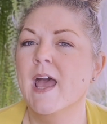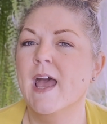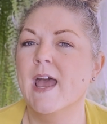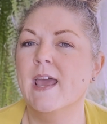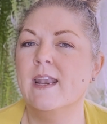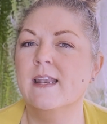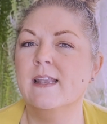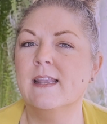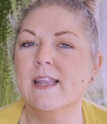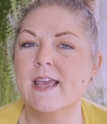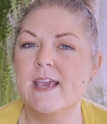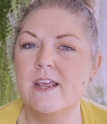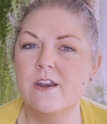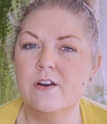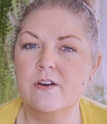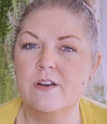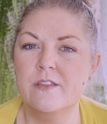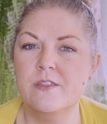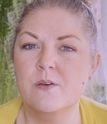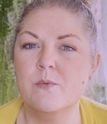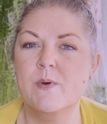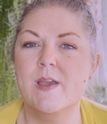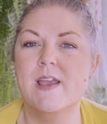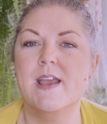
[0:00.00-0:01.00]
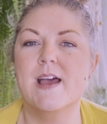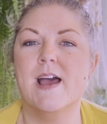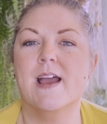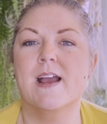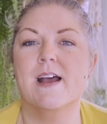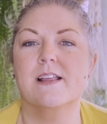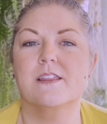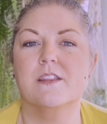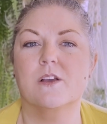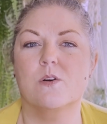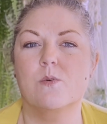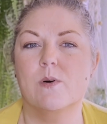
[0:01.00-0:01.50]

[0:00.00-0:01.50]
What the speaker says: And later in the week, I got the